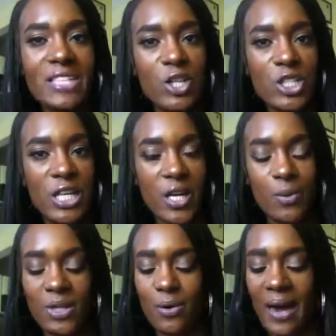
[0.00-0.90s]
so I'll share it
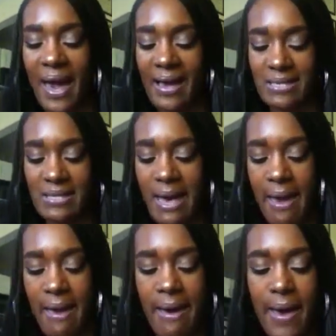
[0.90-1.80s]
with you guys.
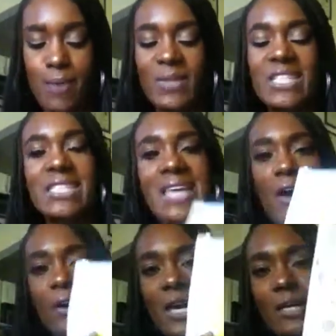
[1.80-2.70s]
This is
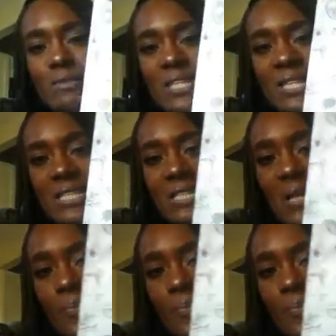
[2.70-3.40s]
how it comes in this